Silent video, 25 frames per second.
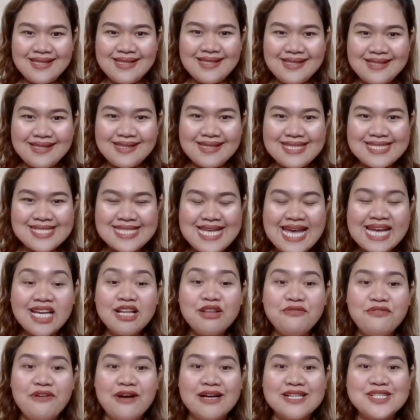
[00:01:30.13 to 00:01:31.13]
The
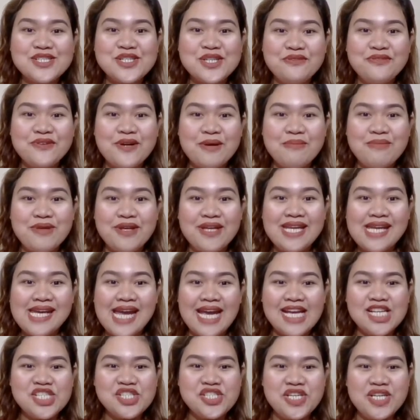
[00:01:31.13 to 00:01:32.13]
second function of
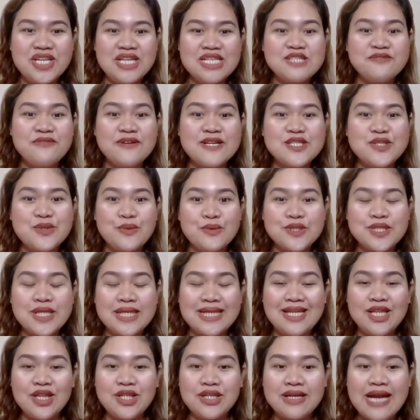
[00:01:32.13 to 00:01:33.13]
communication is for social
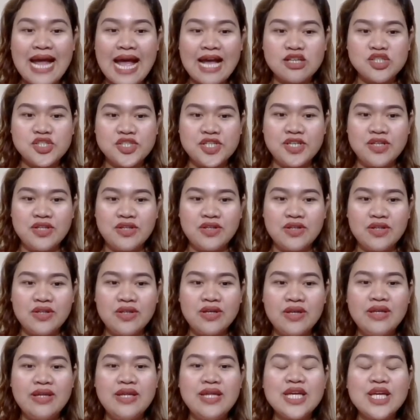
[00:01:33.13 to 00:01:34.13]
interaction.
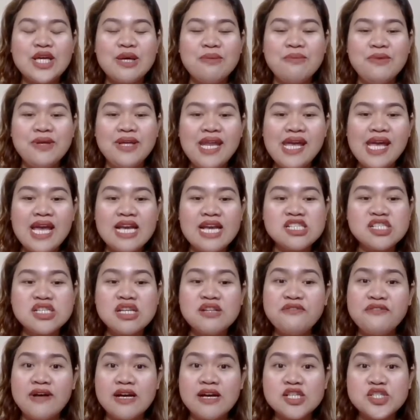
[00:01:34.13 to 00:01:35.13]
Communication
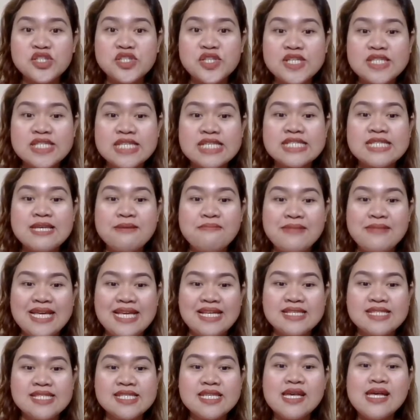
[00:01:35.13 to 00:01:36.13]
functions as a
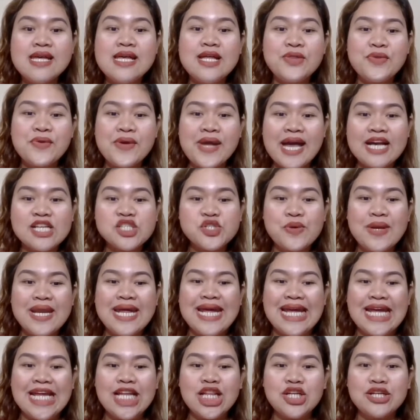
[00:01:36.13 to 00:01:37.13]
means to casually
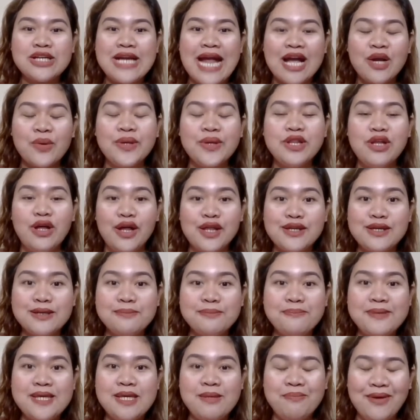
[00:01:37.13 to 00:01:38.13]
interact with other
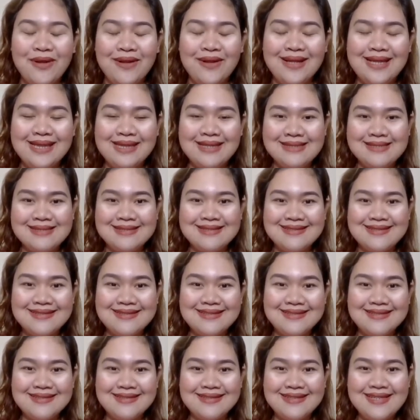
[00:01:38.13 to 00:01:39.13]
people.
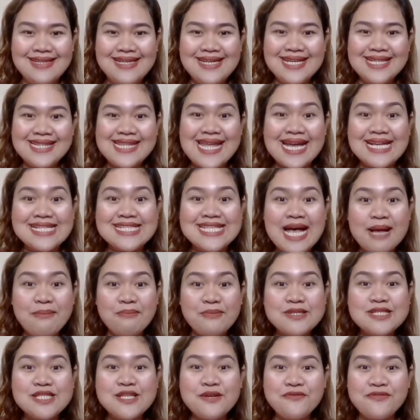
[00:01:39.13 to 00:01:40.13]
The
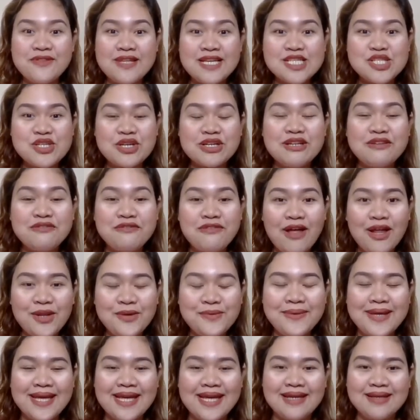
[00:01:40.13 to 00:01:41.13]
examples of this are the
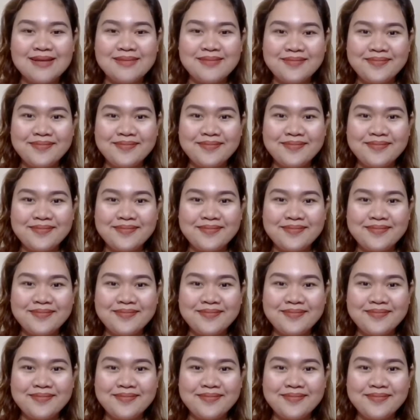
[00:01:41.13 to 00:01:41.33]
following: